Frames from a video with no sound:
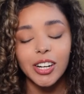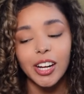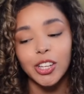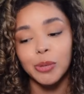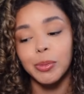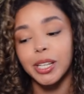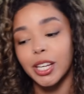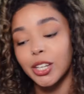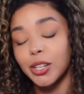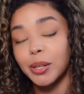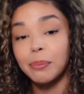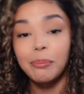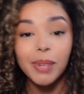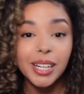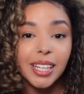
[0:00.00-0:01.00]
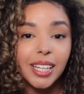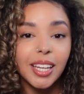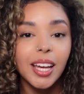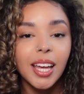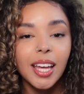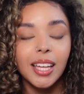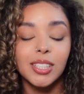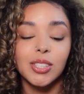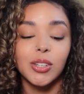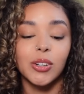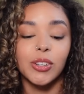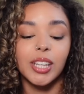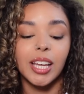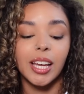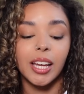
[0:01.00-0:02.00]
and you're making good money so
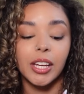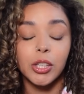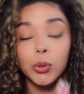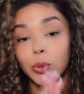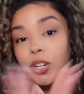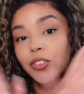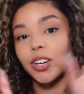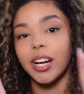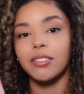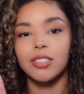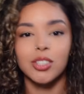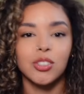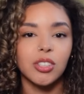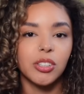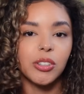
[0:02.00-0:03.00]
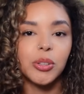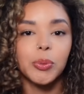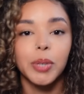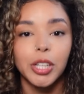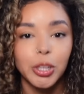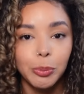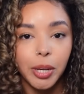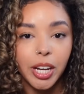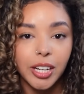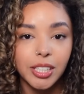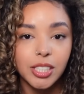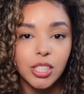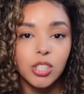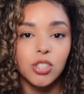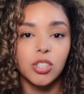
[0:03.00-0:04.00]
that you never have to struggle the way your
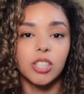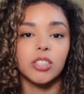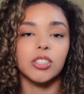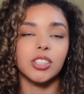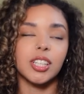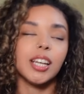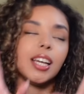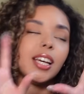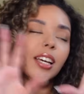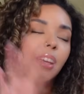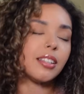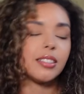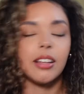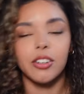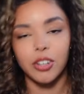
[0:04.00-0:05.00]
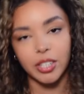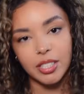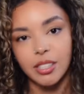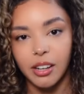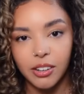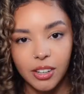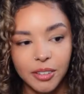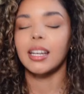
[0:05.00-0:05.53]
parents struggled, etc., etc.